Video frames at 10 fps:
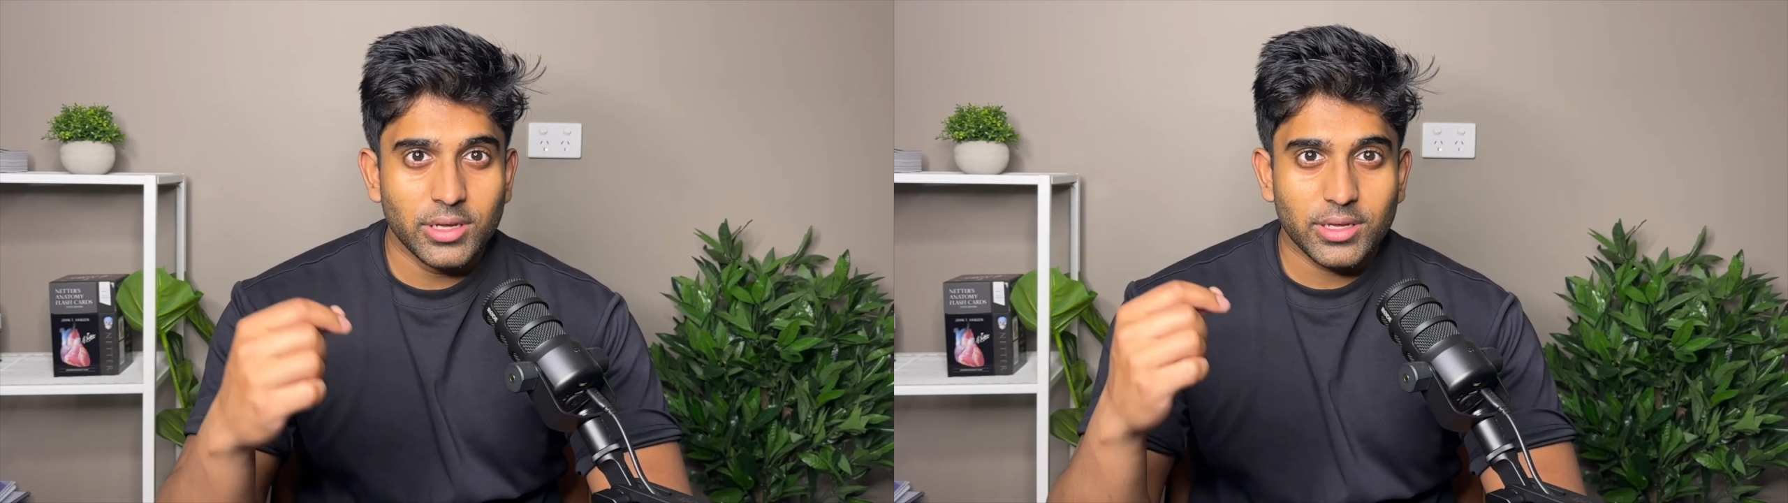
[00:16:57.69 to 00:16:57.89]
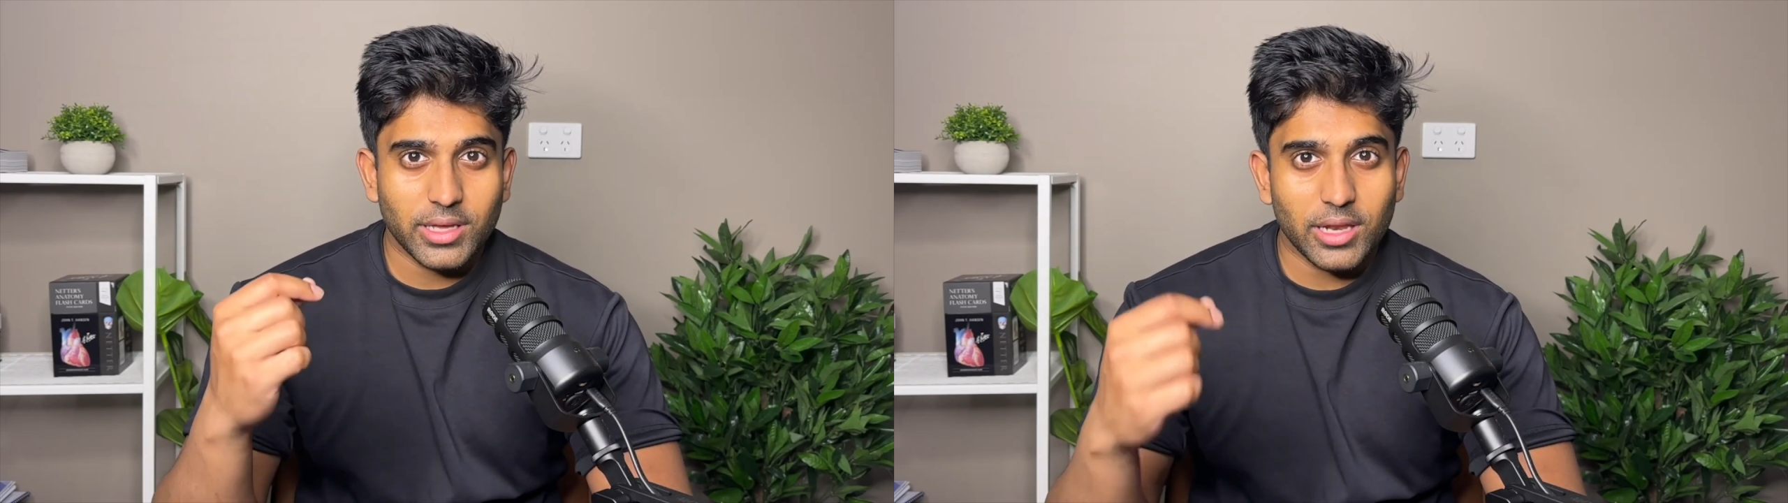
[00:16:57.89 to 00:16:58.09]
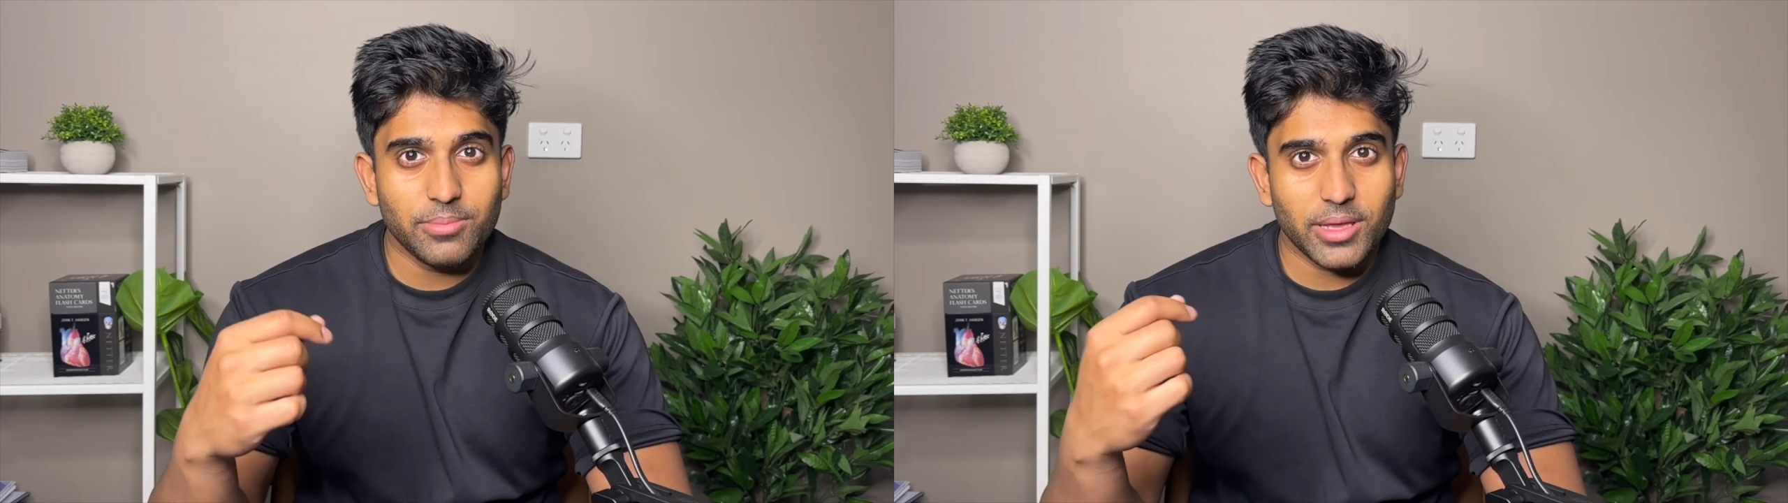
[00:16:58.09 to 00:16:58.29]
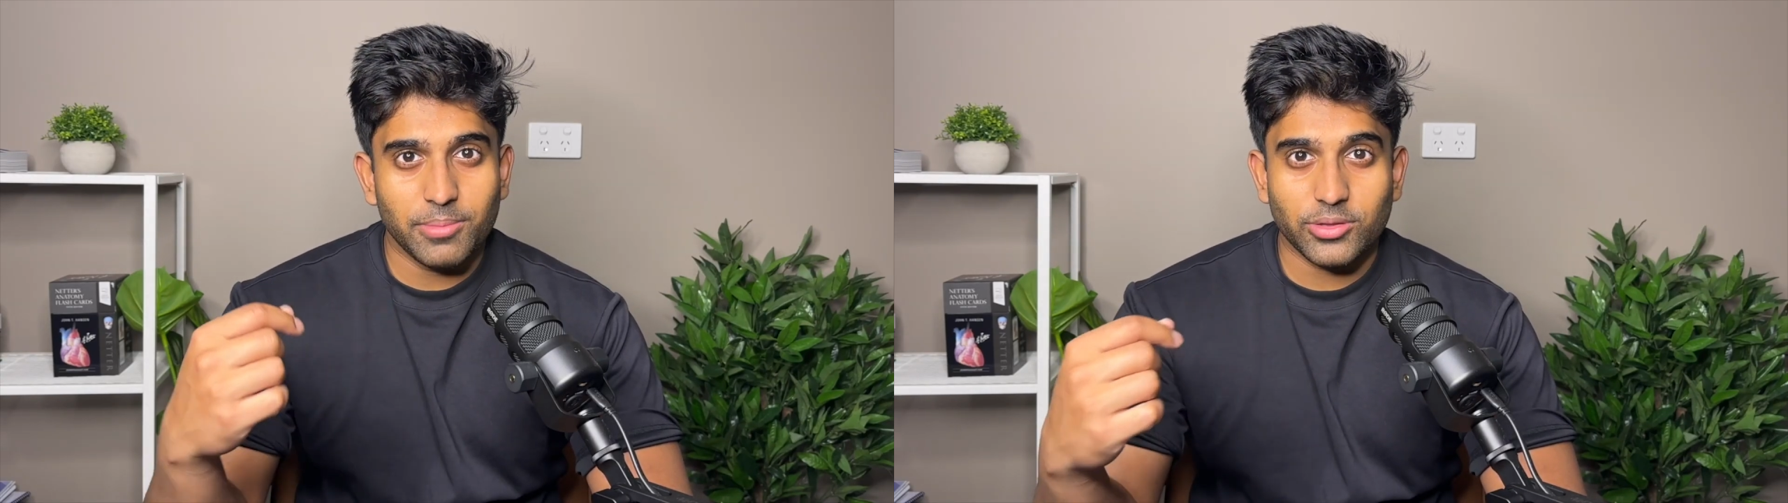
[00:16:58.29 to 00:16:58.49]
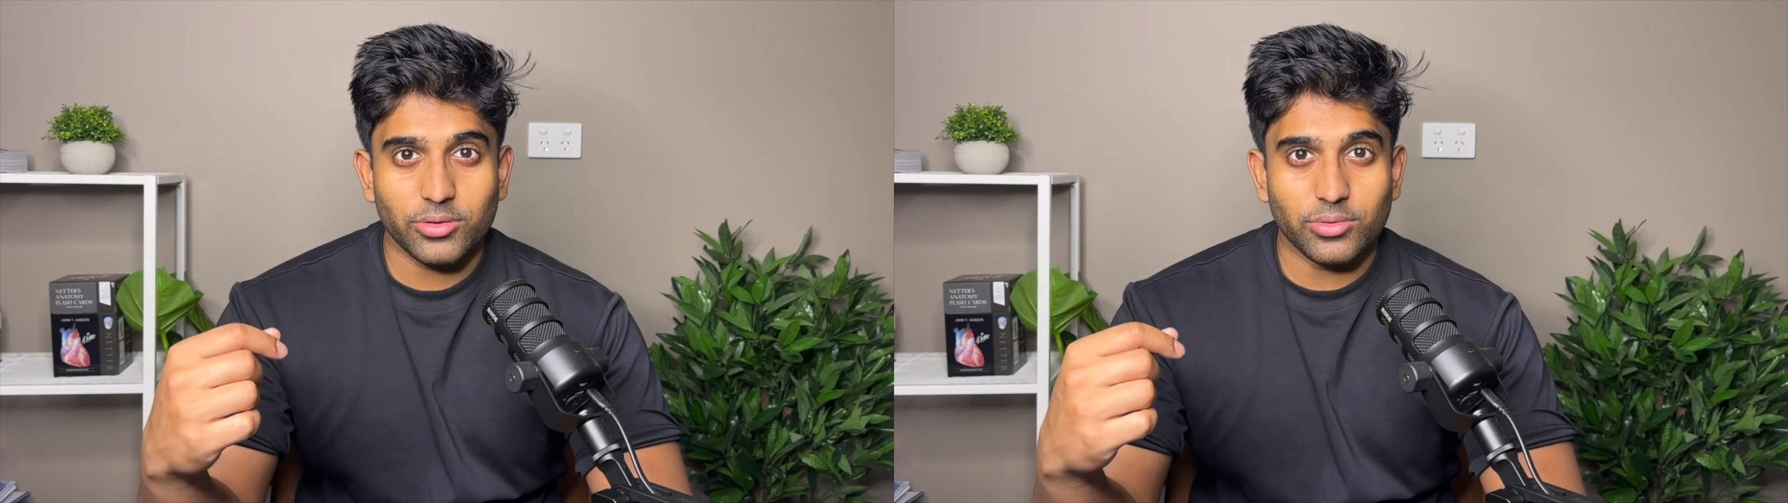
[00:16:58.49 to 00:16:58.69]
can make
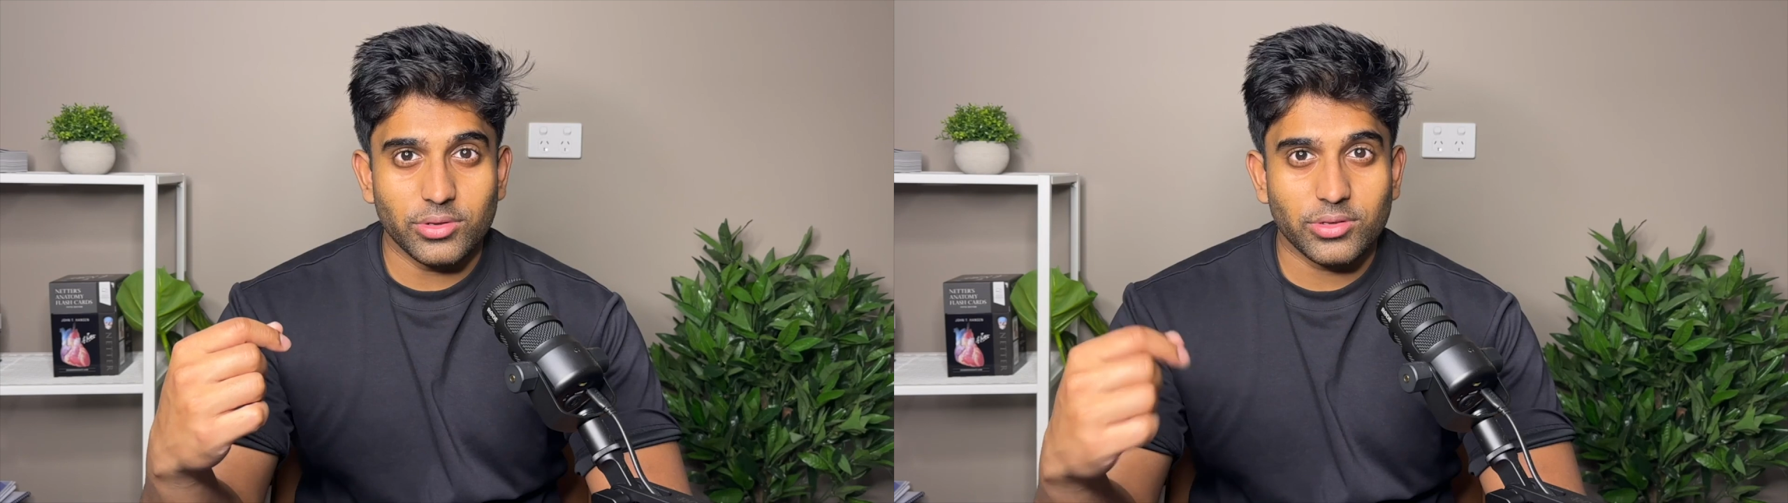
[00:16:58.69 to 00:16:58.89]
mental illness